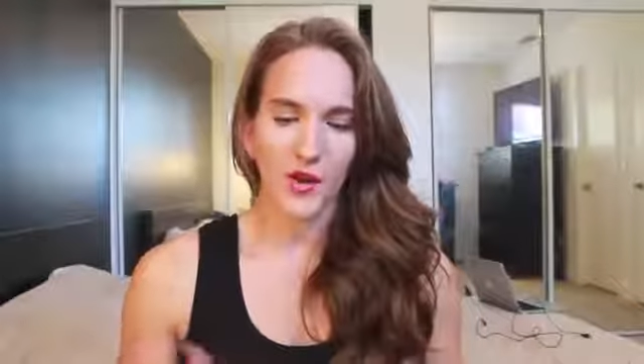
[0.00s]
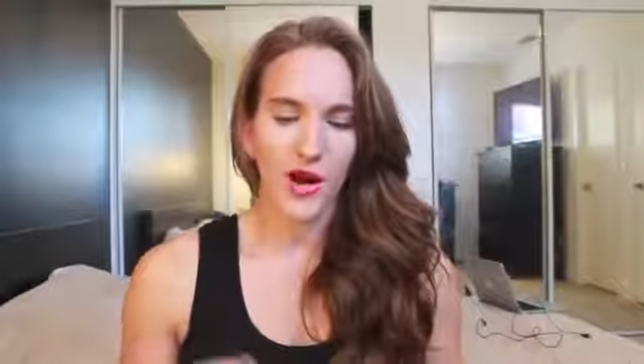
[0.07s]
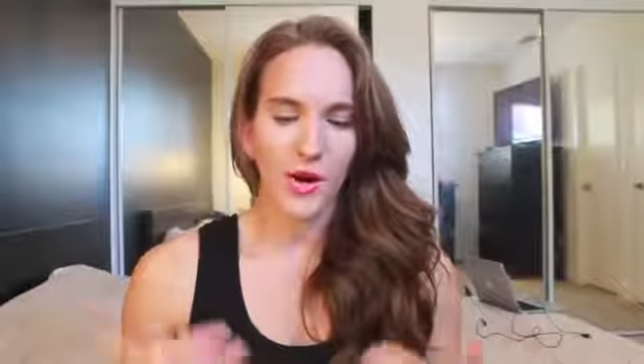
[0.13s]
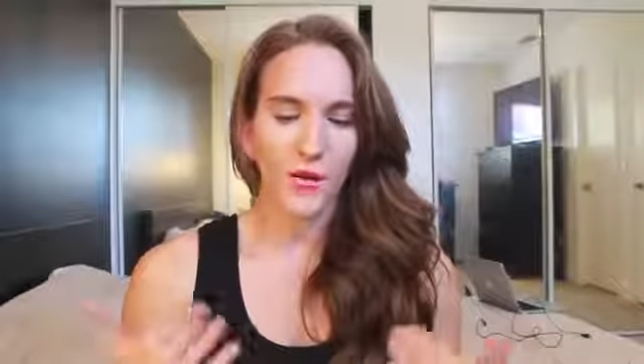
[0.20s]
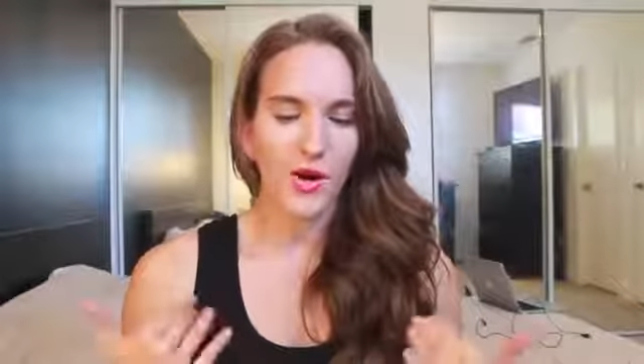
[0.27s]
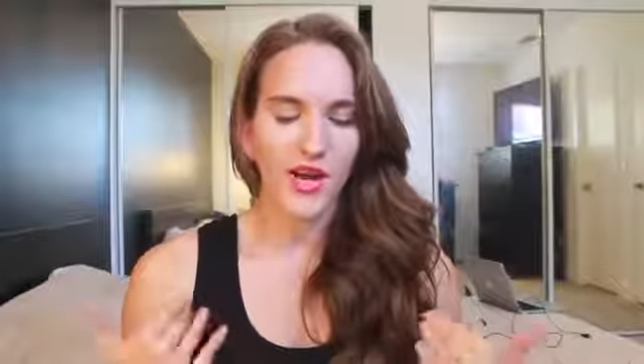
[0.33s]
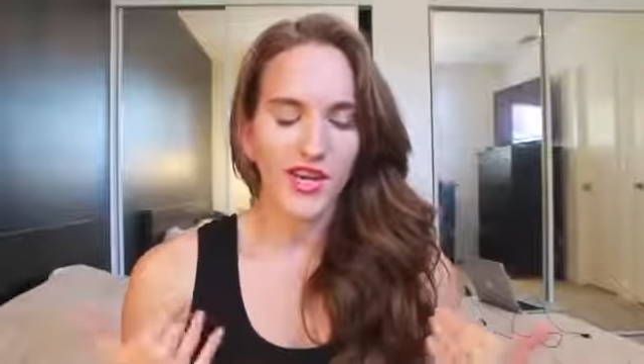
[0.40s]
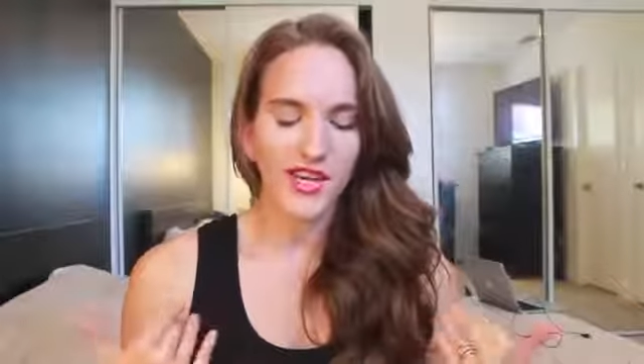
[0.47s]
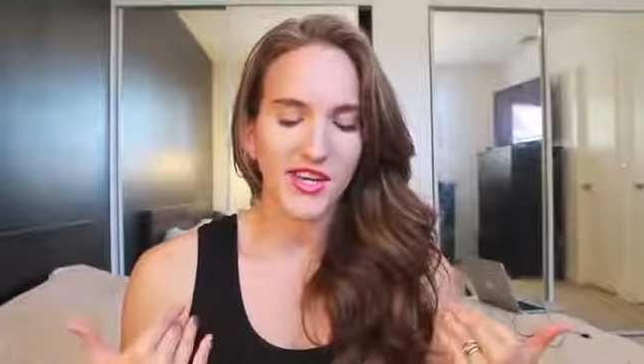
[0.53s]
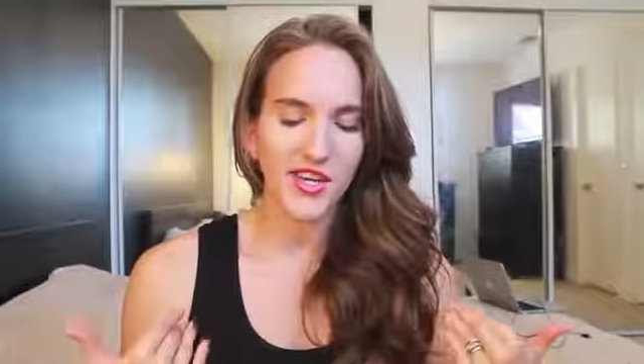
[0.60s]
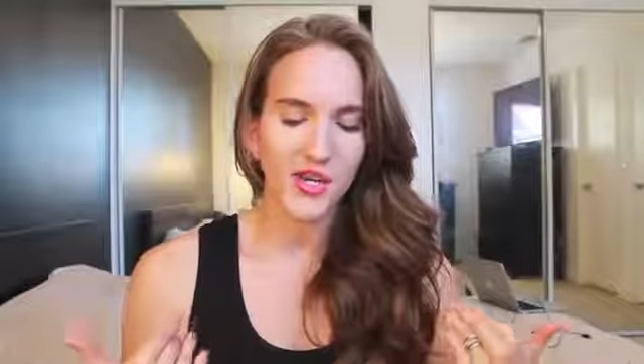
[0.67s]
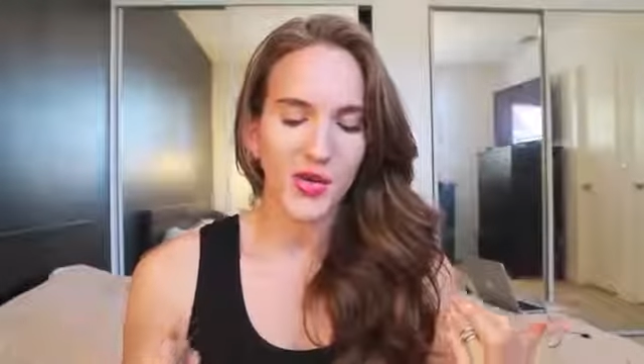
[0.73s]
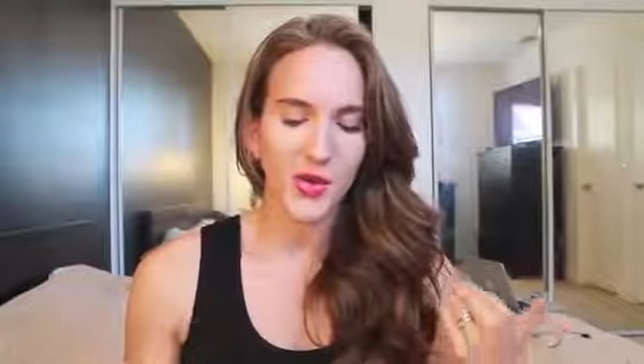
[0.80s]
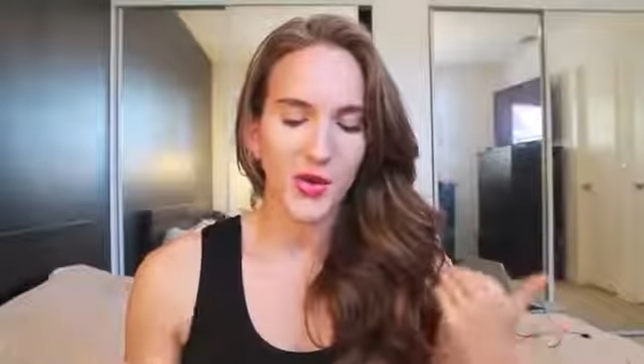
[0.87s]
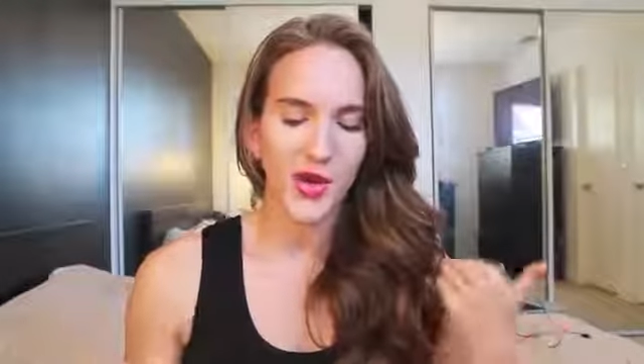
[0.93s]
I wanted
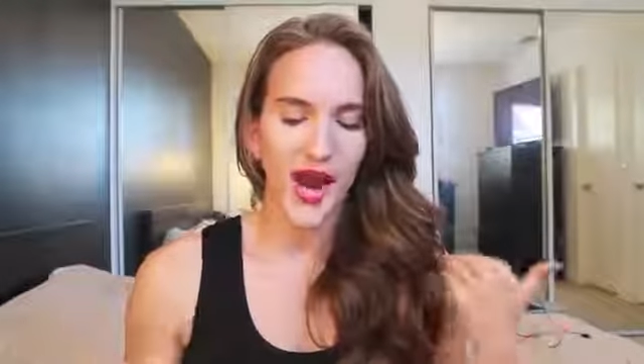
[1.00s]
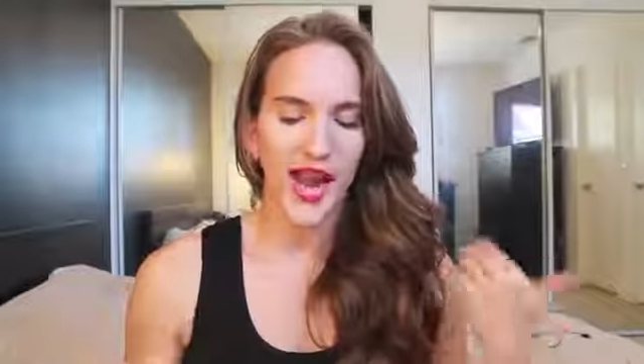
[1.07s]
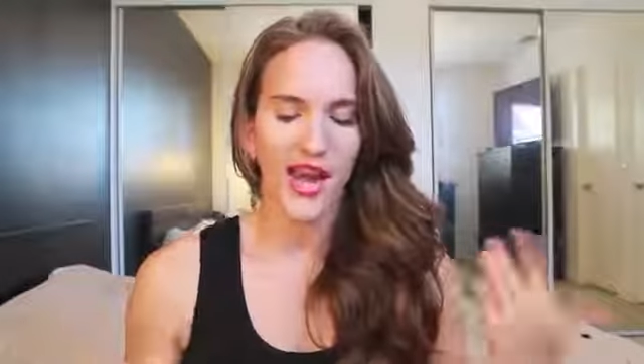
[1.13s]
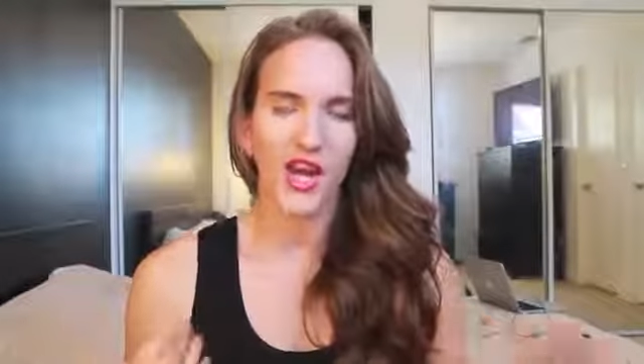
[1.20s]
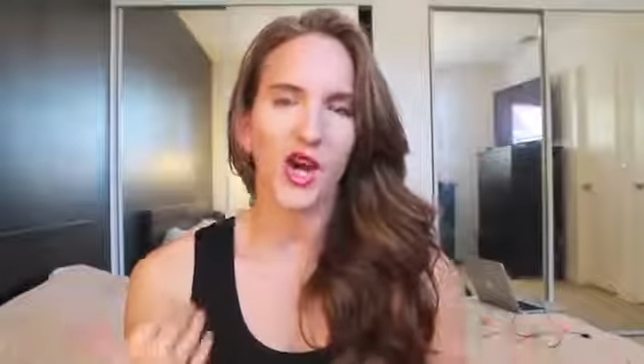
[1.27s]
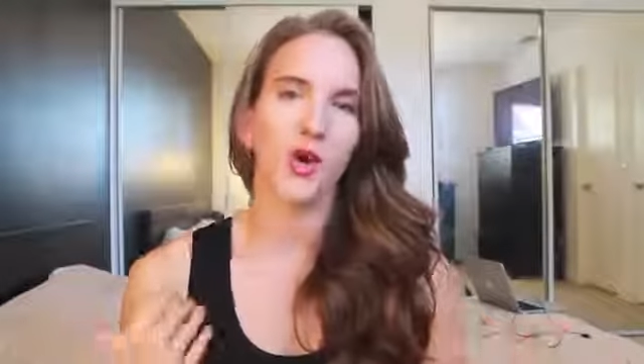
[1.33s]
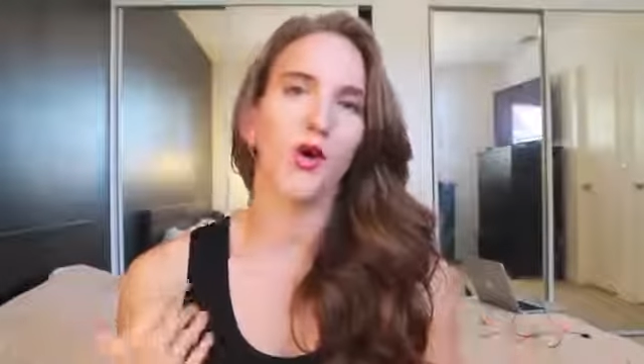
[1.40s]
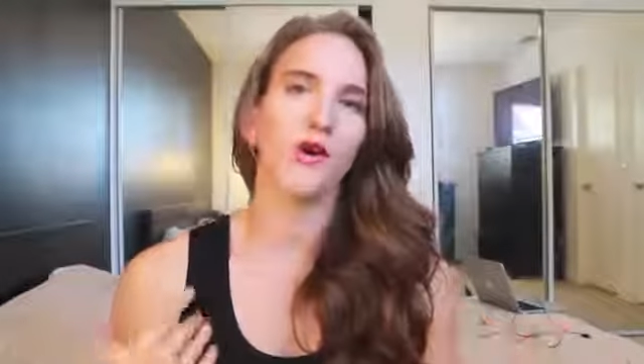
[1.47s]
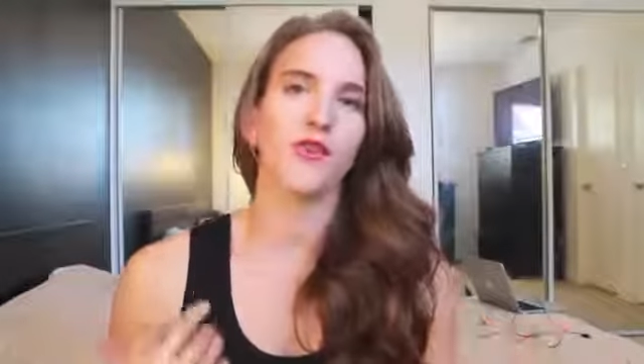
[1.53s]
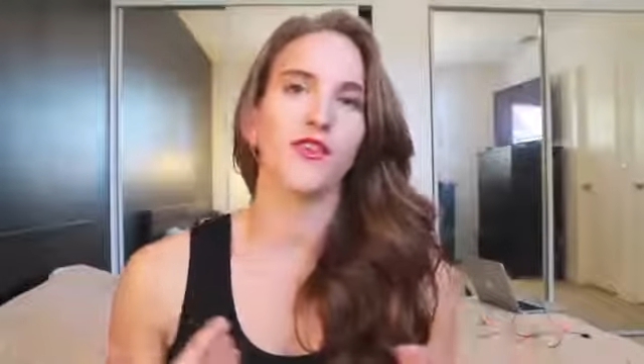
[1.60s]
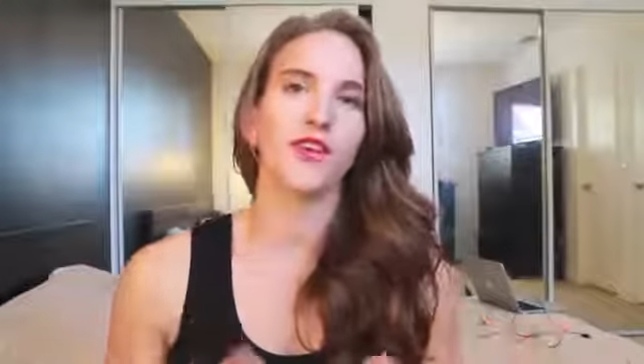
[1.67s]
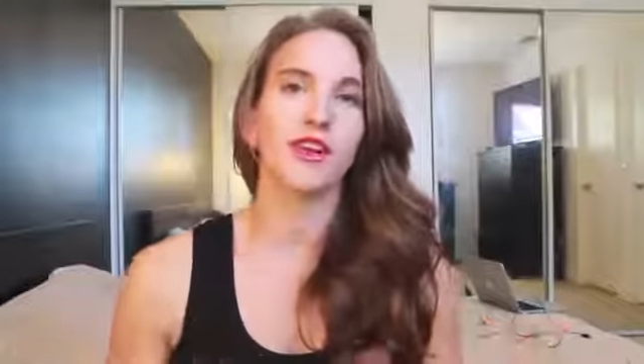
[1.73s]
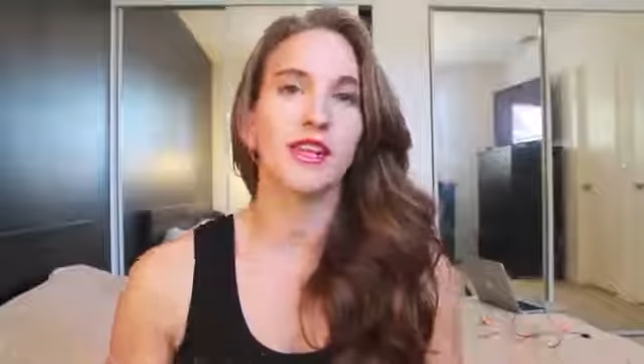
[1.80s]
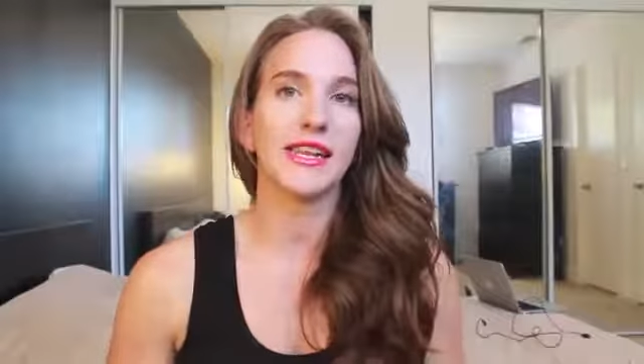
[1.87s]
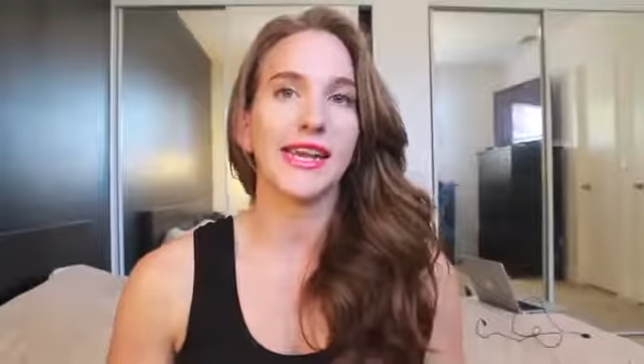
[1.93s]
to kind of go
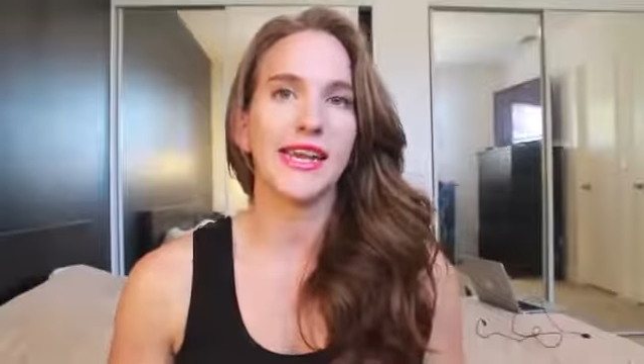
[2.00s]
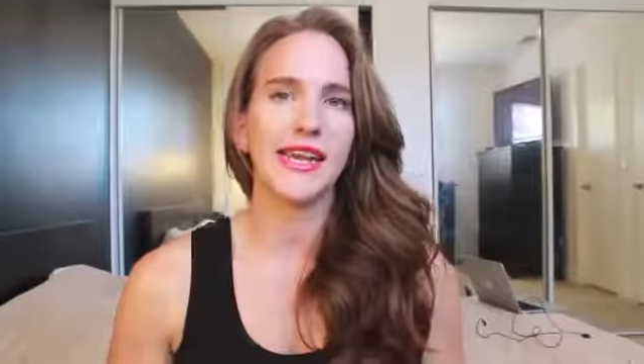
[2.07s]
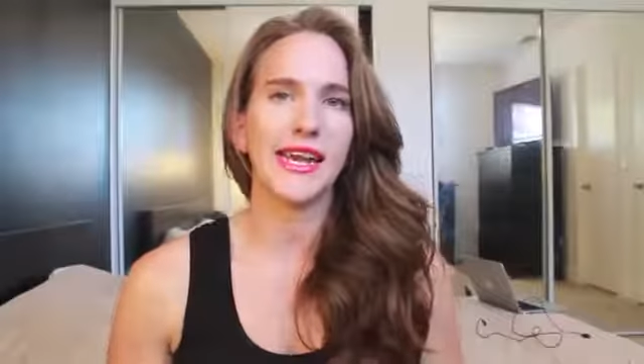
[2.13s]
over clean